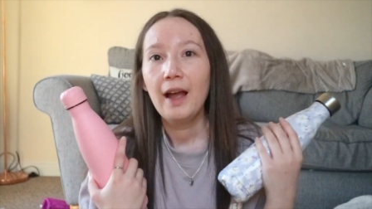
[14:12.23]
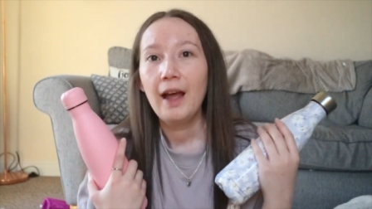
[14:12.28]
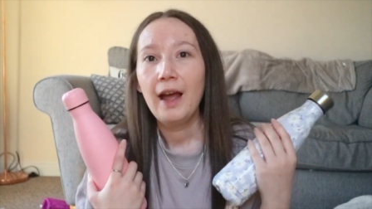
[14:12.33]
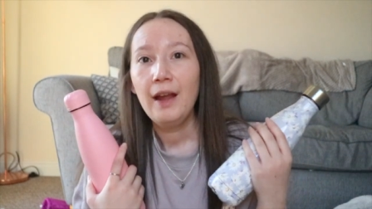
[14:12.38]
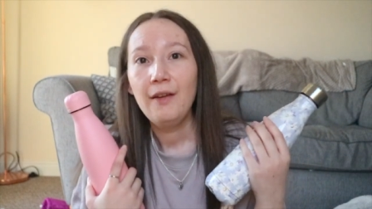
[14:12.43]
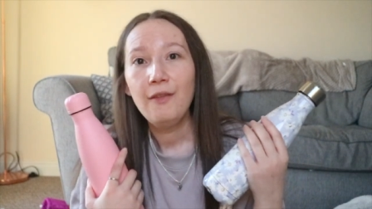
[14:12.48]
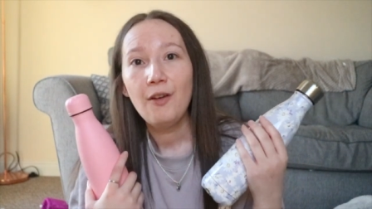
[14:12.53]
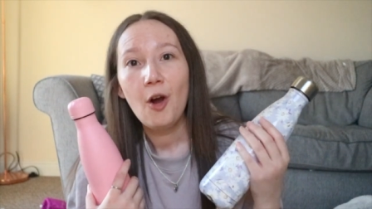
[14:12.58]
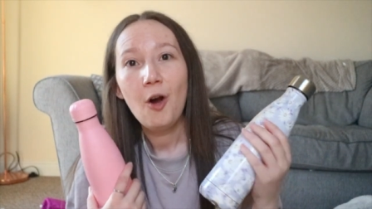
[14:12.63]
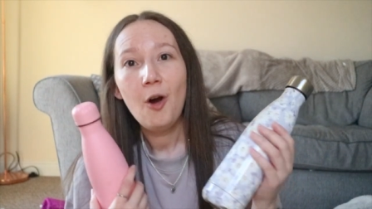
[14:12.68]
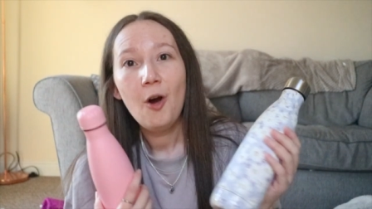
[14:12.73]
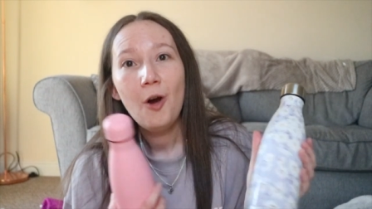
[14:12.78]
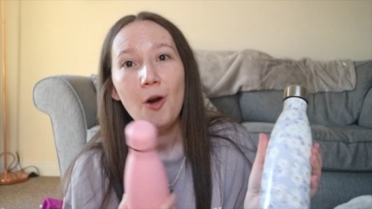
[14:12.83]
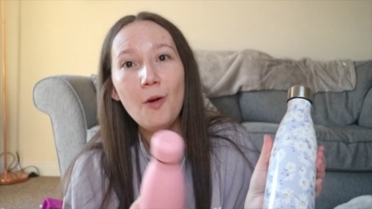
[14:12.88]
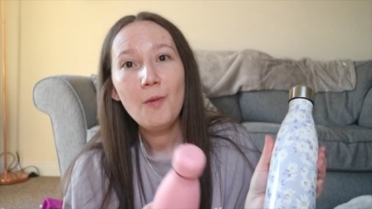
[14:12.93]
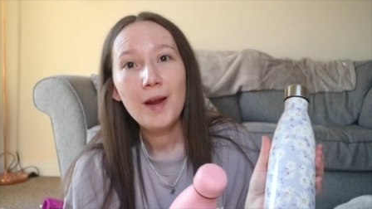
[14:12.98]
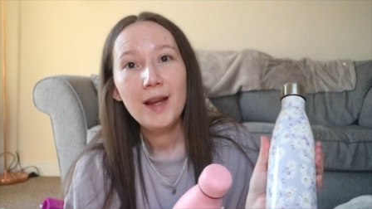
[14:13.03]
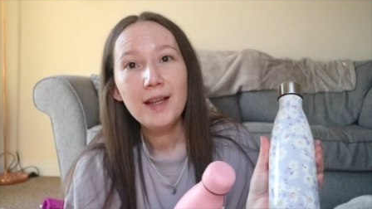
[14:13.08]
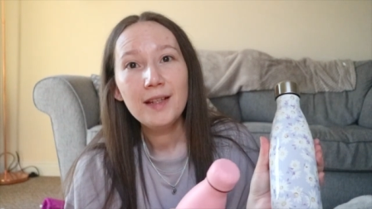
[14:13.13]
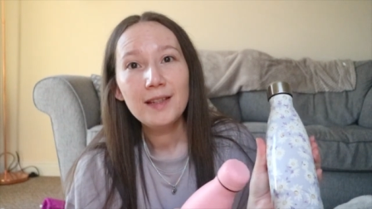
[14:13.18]
I
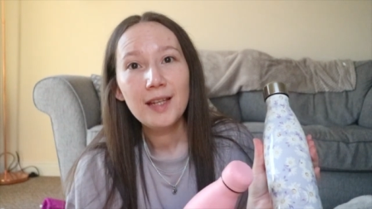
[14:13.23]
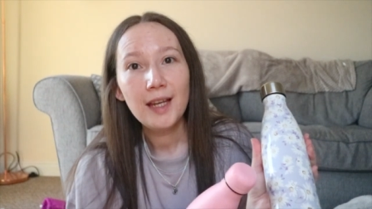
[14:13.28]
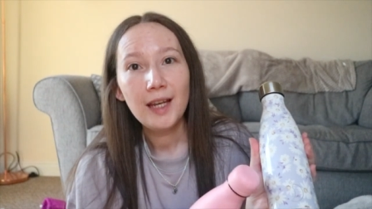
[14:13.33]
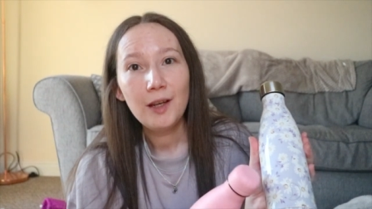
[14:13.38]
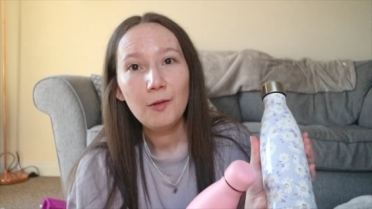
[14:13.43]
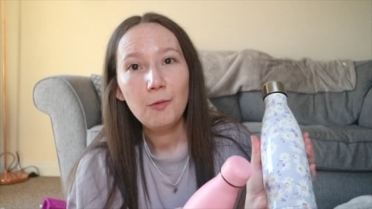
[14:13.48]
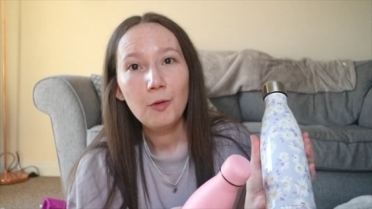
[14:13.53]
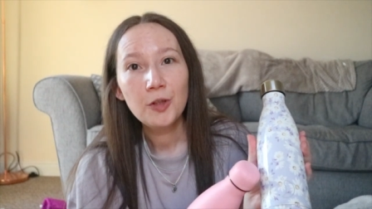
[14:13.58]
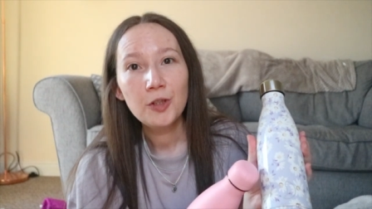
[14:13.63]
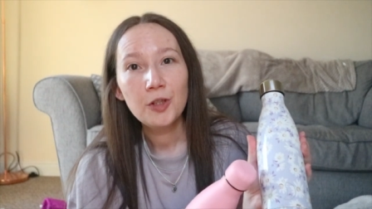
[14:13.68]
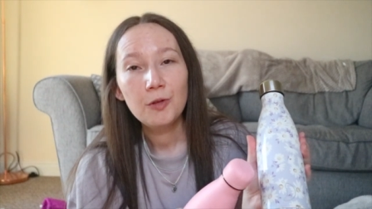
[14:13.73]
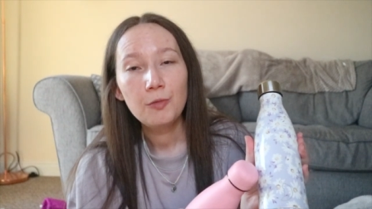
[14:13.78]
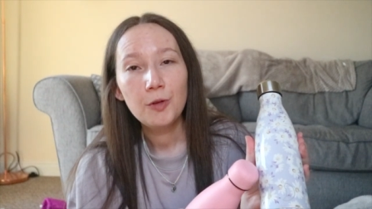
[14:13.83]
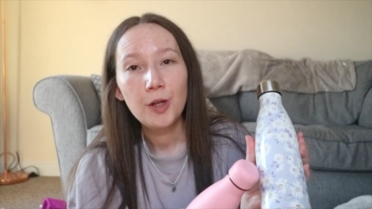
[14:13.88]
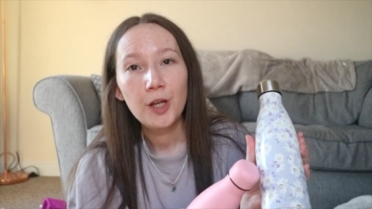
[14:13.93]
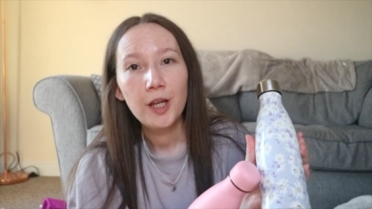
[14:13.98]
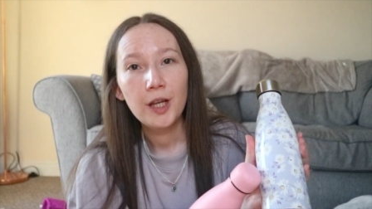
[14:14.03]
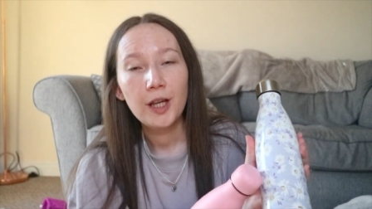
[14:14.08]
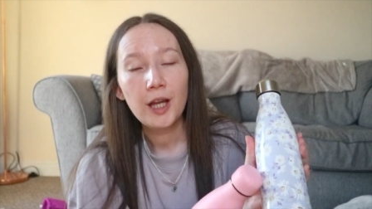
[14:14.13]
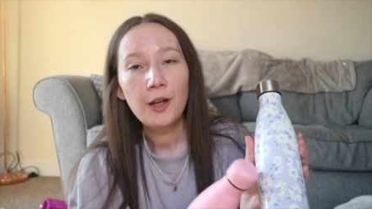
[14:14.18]
always take one to
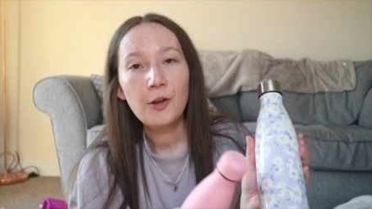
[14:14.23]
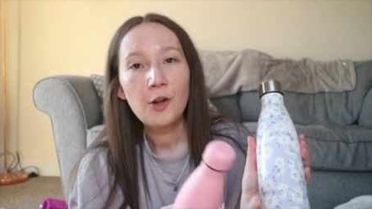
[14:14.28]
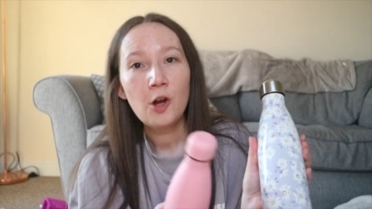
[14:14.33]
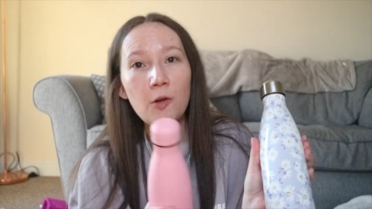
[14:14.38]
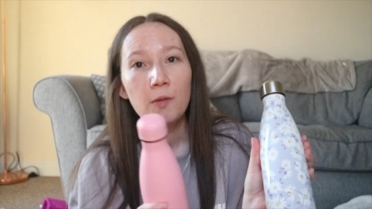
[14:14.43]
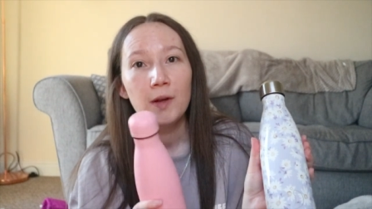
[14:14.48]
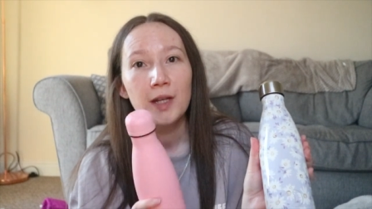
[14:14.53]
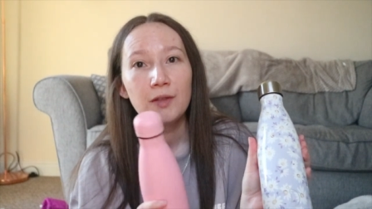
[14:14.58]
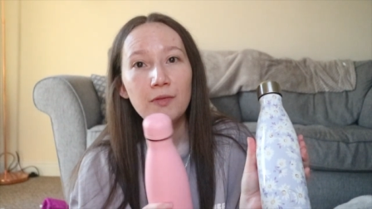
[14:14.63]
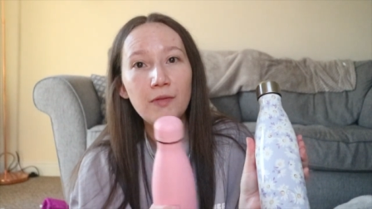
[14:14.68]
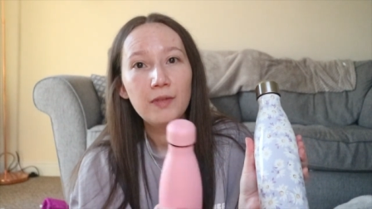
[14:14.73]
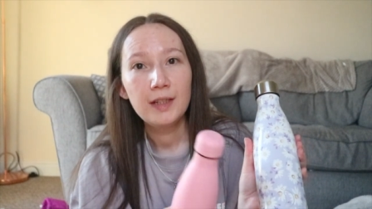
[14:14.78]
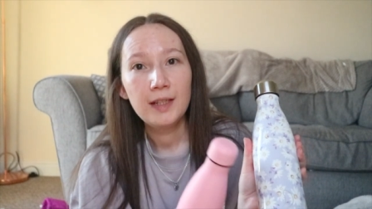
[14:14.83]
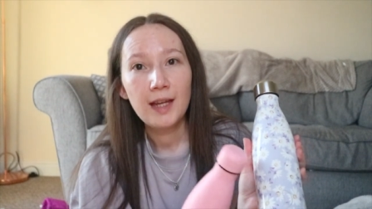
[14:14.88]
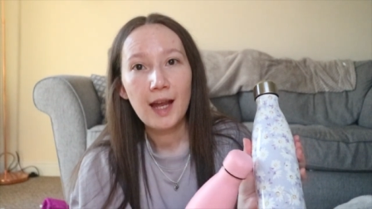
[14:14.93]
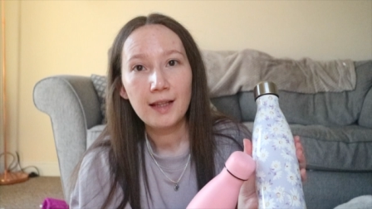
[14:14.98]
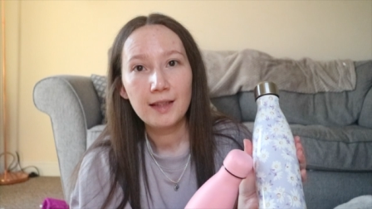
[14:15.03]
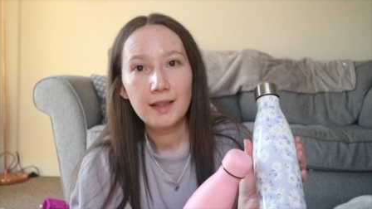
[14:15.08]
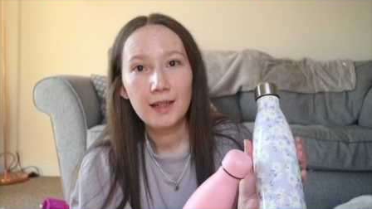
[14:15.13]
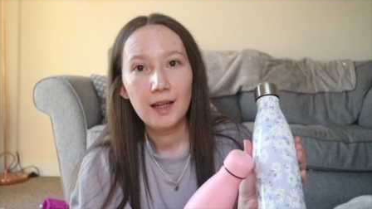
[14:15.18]
work and always
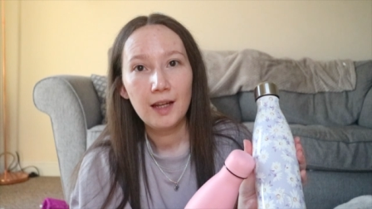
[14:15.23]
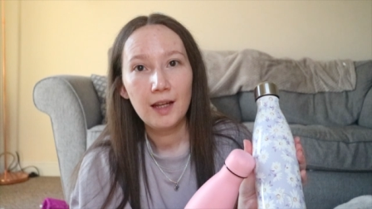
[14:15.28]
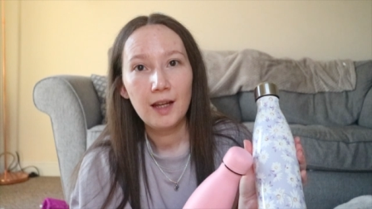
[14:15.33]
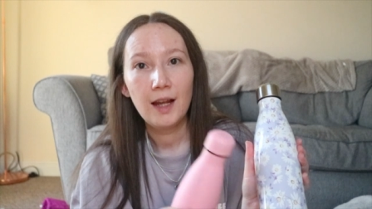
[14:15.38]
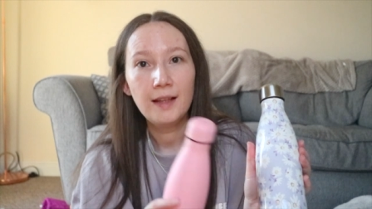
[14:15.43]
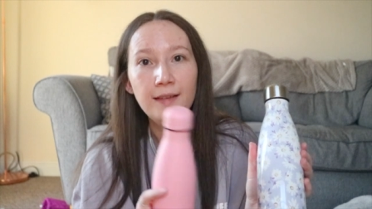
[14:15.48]
forget it,